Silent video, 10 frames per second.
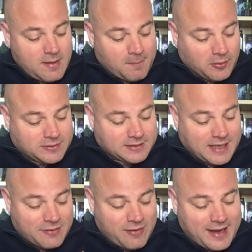But the
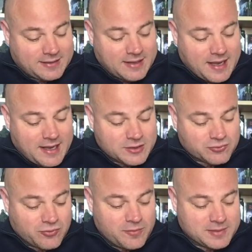director is
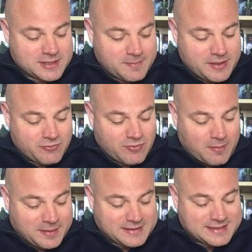rumoured to be
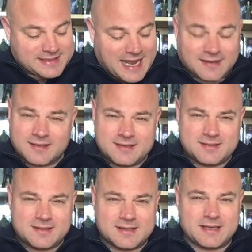Robert
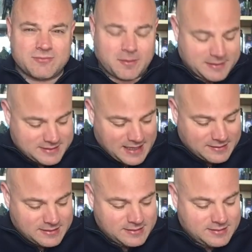Sanders. Is it Robert
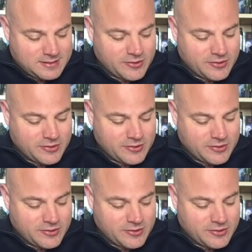Sanders?